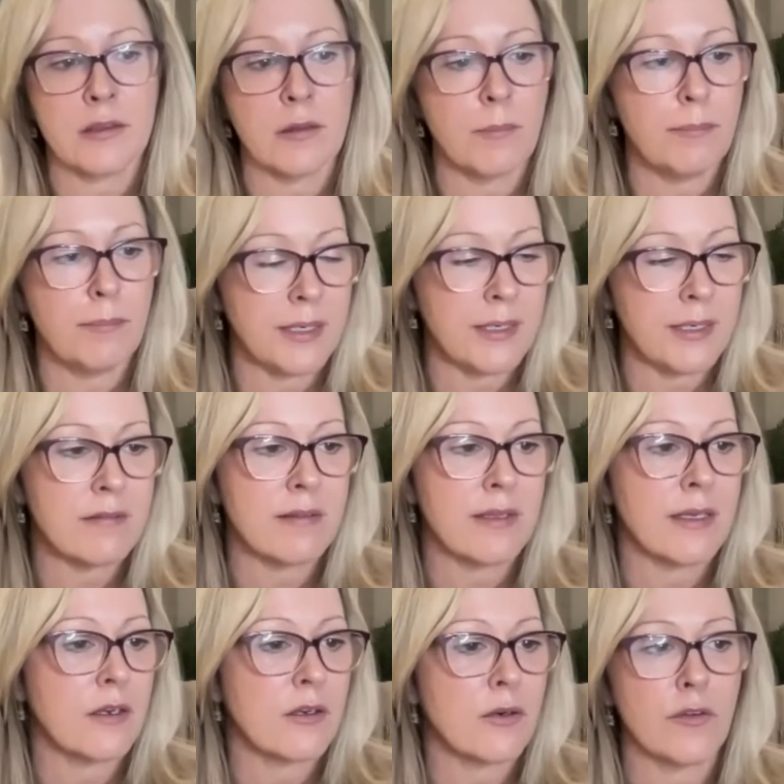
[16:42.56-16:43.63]
the biggest thing
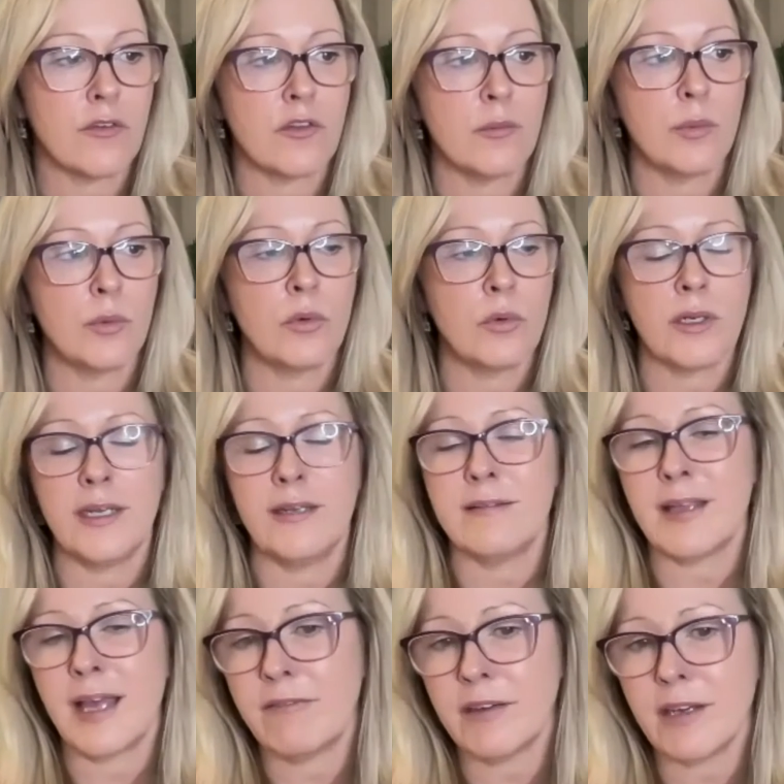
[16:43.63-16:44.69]
across the board is
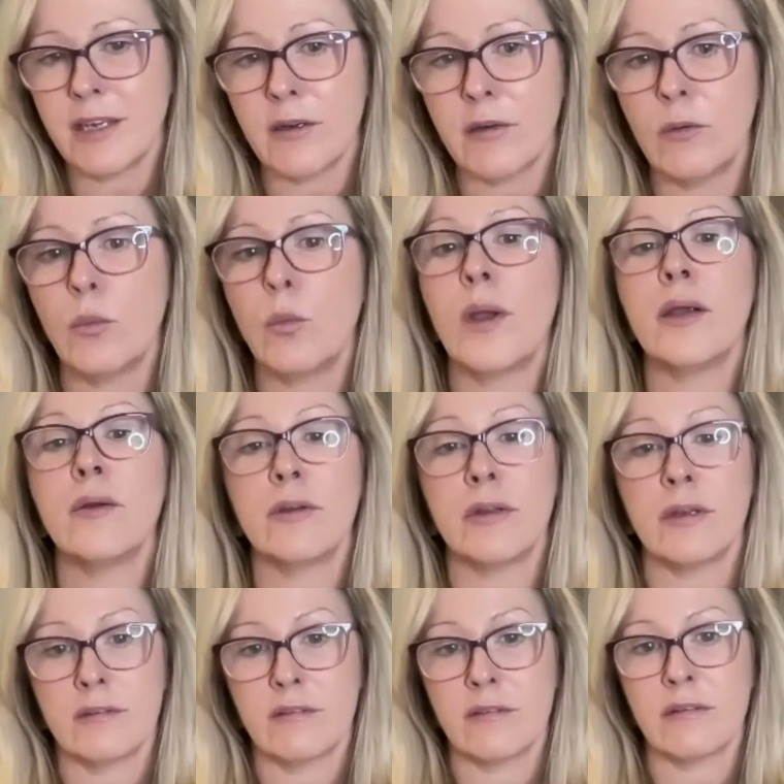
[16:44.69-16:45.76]
having an
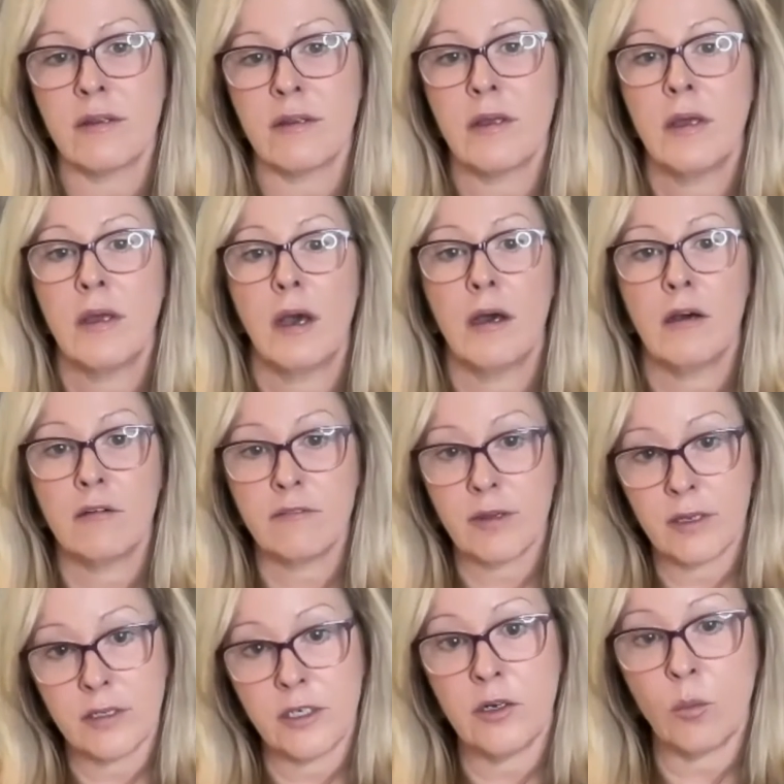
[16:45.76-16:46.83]
awareness of,
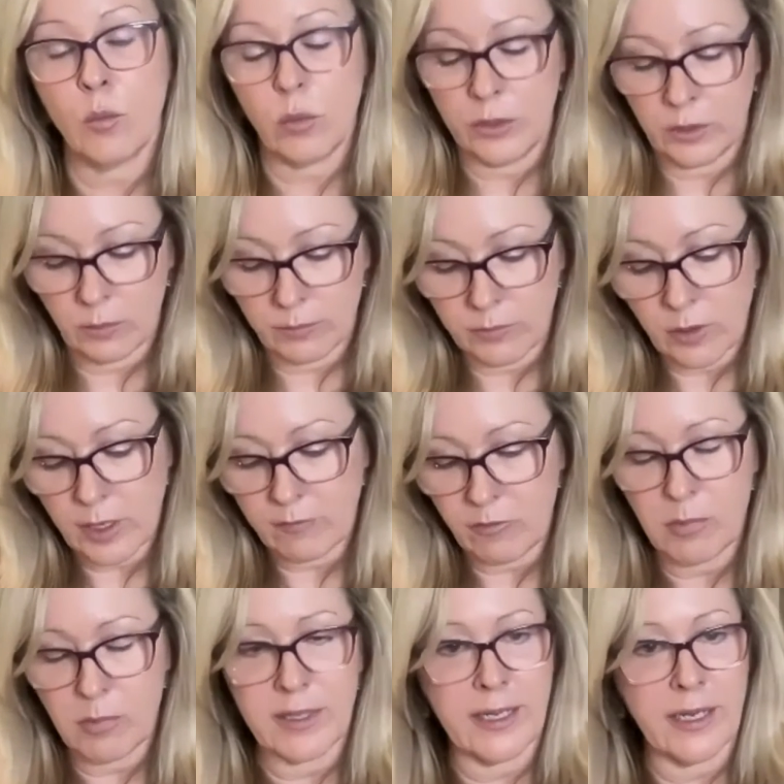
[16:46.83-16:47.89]
you know, you know, not
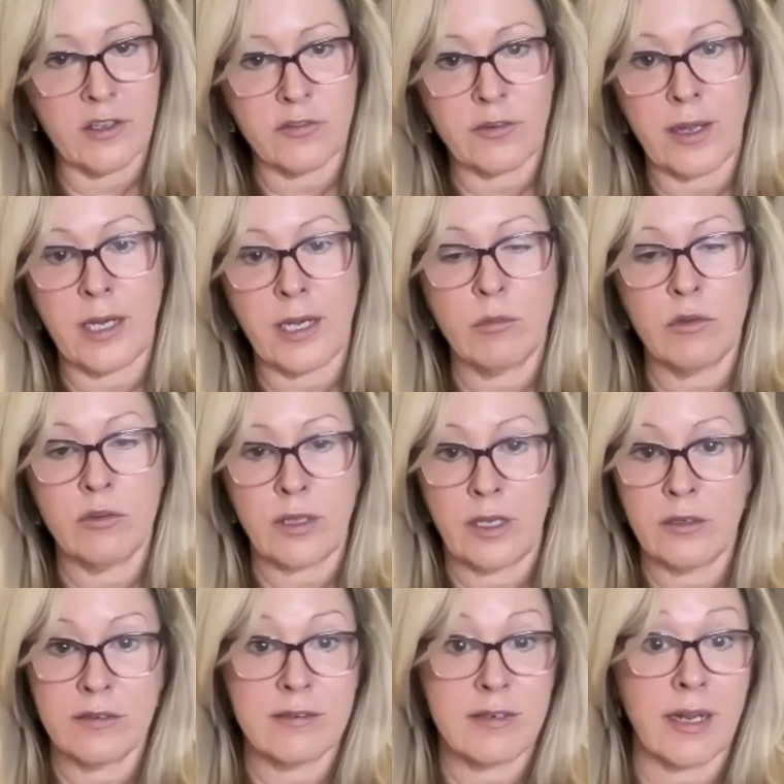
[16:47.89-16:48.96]
everybody cares for animals. I
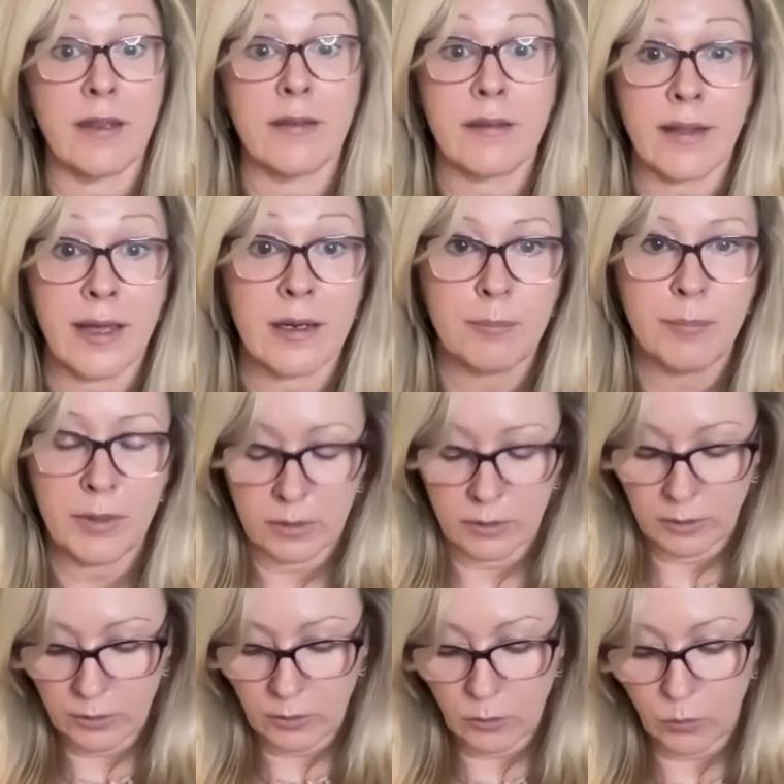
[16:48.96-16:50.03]
understand that. But, you
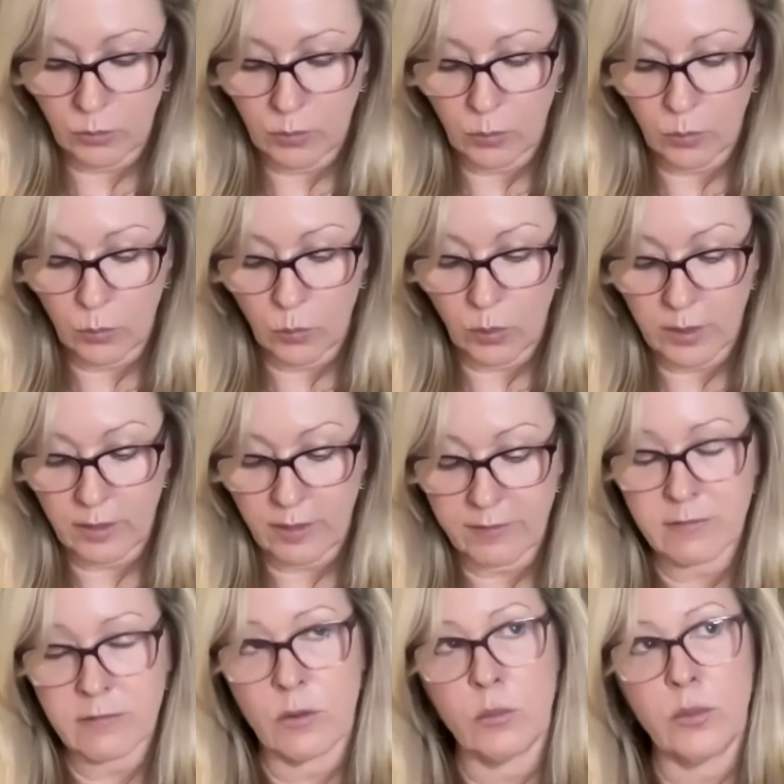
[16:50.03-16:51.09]
know, one of the
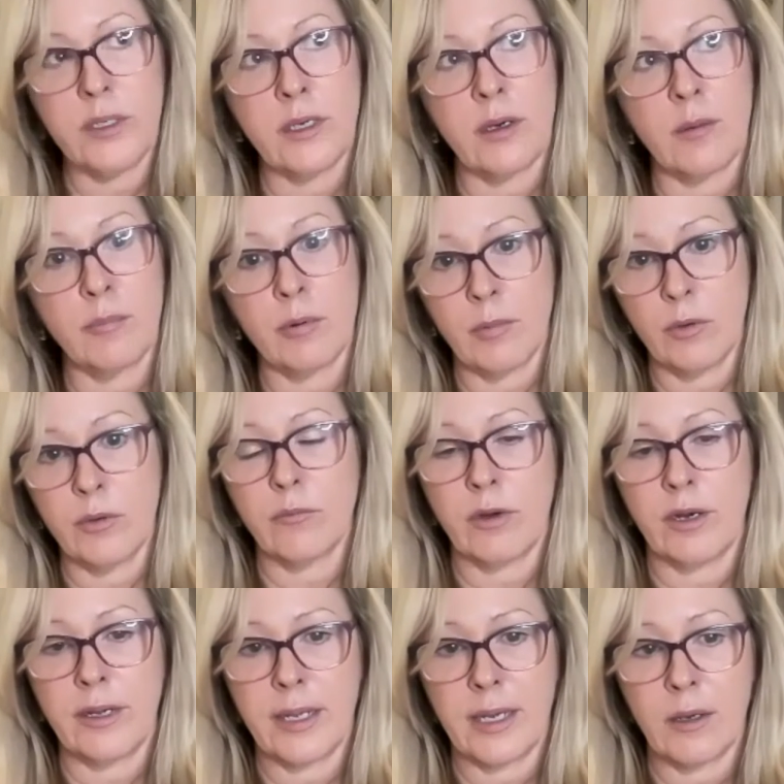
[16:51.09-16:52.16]
things that we are promoting right
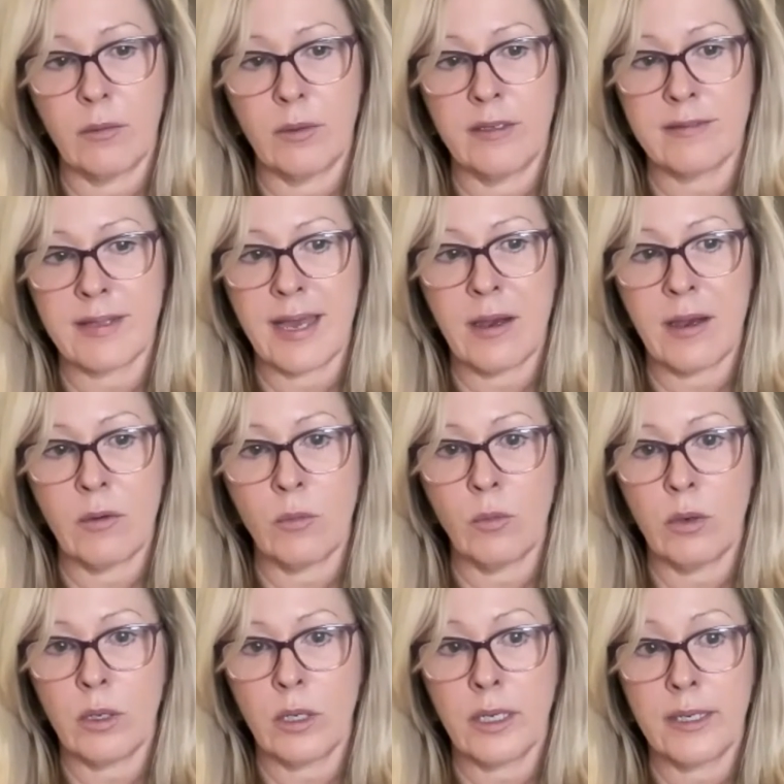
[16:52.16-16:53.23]
now is how
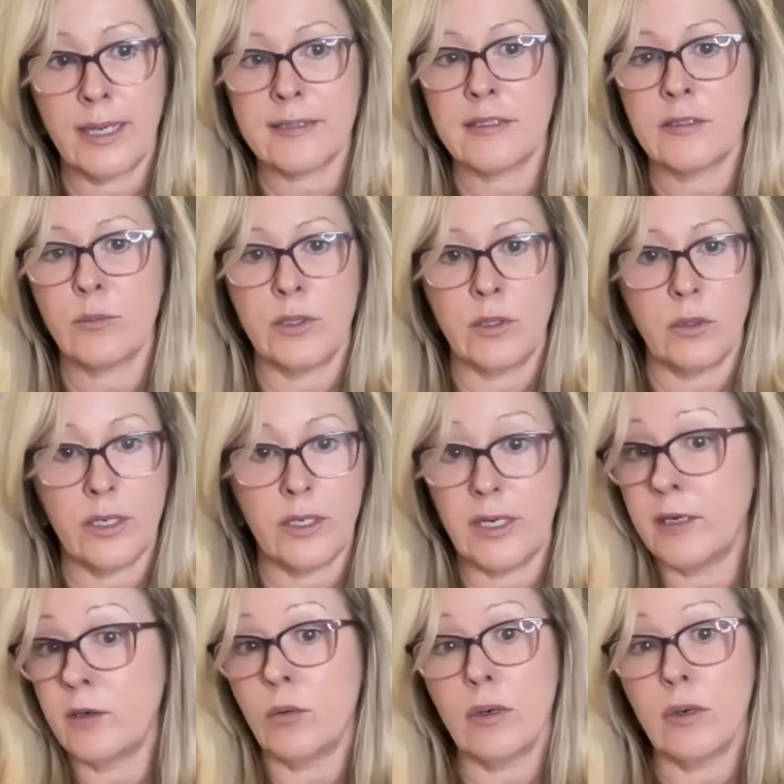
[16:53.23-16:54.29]
connected we it
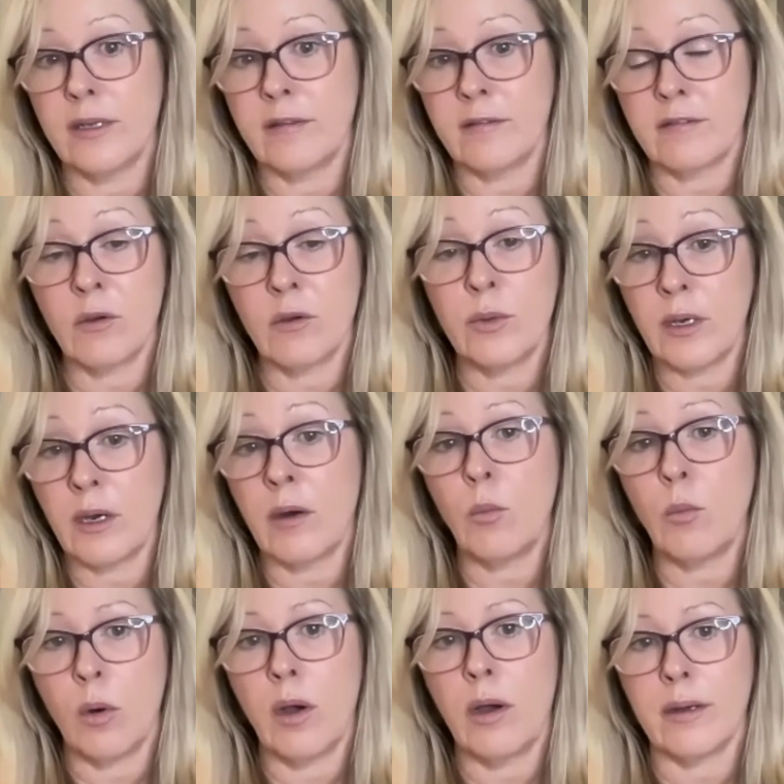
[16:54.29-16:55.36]
all is. So we are
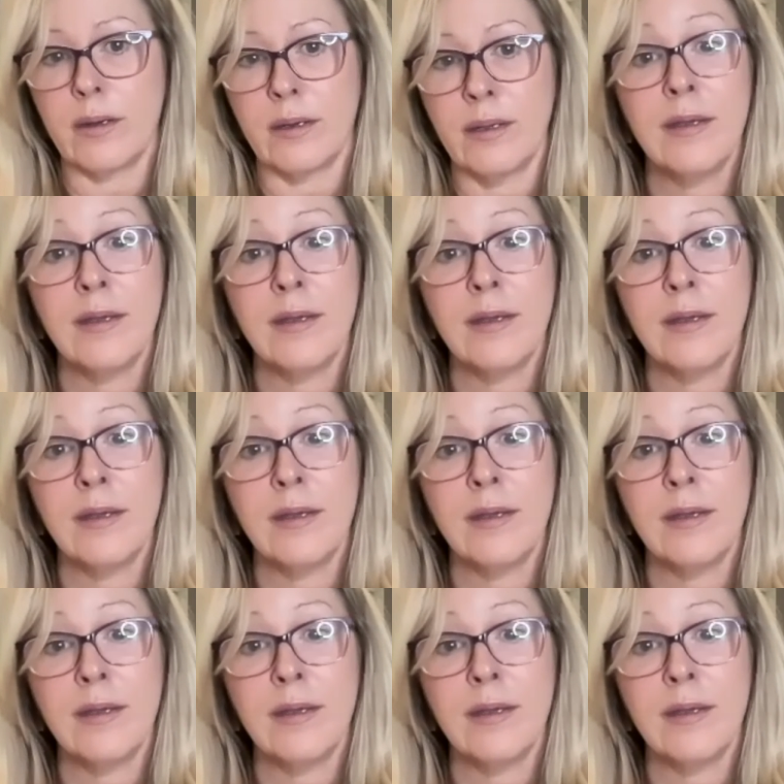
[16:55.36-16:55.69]
one.